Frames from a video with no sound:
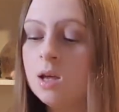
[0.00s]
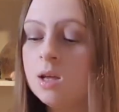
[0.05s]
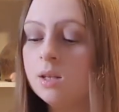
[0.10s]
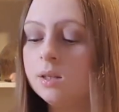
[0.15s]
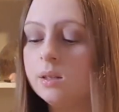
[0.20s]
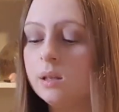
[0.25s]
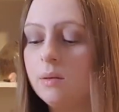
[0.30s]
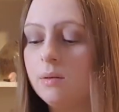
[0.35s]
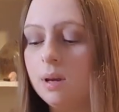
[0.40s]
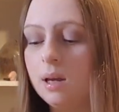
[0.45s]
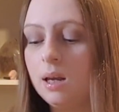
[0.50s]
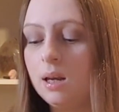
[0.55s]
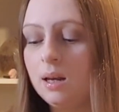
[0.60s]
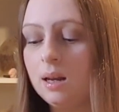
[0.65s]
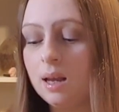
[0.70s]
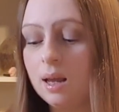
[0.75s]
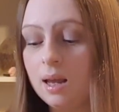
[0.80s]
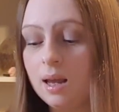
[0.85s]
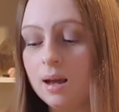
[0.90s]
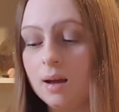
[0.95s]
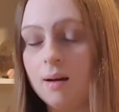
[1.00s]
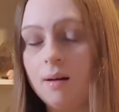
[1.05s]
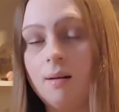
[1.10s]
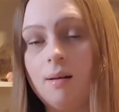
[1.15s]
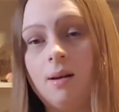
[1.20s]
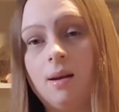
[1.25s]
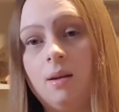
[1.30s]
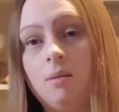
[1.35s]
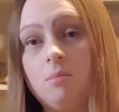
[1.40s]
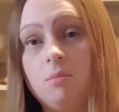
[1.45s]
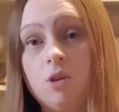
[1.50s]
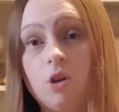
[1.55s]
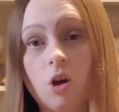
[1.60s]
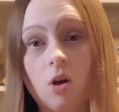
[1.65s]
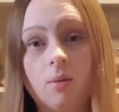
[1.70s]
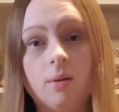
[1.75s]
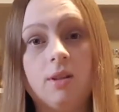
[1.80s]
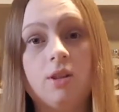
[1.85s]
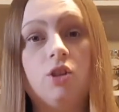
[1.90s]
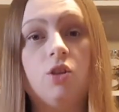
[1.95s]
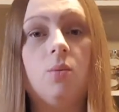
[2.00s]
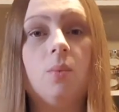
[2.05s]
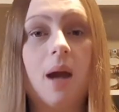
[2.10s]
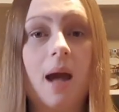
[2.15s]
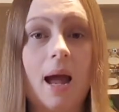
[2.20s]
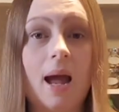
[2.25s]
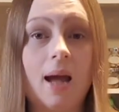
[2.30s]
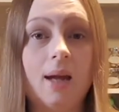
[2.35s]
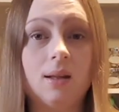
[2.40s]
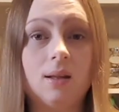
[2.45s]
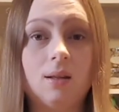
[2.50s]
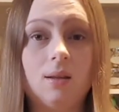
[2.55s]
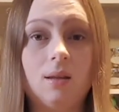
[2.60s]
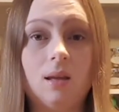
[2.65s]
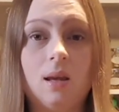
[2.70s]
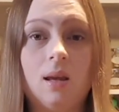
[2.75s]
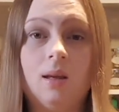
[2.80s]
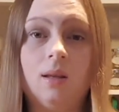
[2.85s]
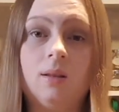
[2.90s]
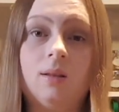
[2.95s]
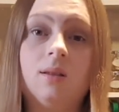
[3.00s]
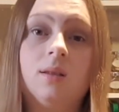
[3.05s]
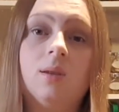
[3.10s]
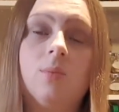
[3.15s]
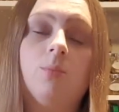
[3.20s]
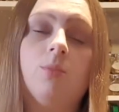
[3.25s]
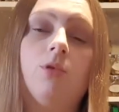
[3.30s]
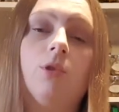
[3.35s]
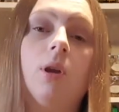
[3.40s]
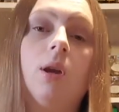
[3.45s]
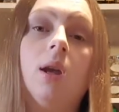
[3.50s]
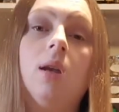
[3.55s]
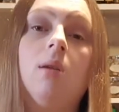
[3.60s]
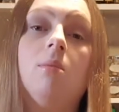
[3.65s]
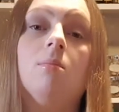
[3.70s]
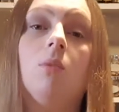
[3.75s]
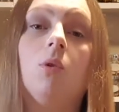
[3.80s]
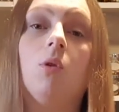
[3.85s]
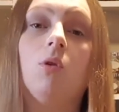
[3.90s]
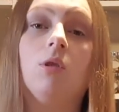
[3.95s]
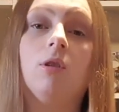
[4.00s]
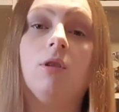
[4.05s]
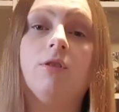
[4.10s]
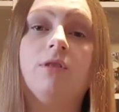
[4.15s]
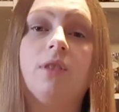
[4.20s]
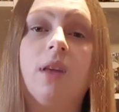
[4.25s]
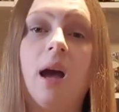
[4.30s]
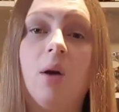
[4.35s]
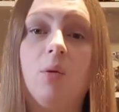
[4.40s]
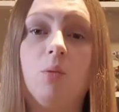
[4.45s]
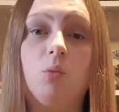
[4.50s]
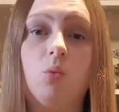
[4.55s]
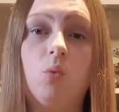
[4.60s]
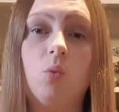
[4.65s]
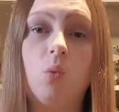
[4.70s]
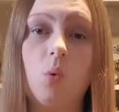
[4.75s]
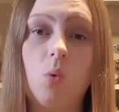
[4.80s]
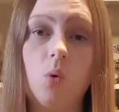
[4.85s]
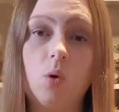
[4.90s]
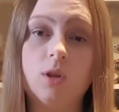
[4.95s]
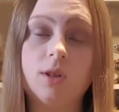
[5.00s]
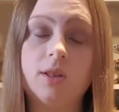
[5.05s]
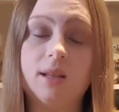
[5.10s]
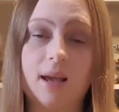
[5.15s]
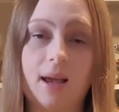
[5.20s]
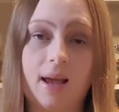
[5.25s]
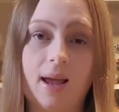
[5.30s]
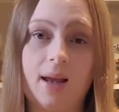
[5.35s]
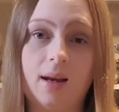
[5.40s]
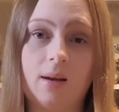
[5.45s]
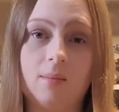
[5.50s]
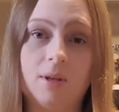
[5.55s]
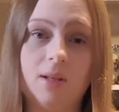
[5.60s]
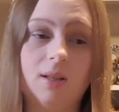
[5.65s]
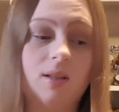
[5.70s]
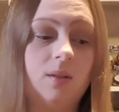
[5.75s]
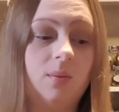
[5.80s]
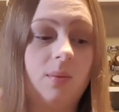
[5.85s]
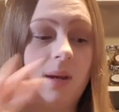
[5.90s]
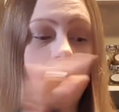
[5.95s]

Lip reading: So in here, I'm going to add things that bring in more of that water elements.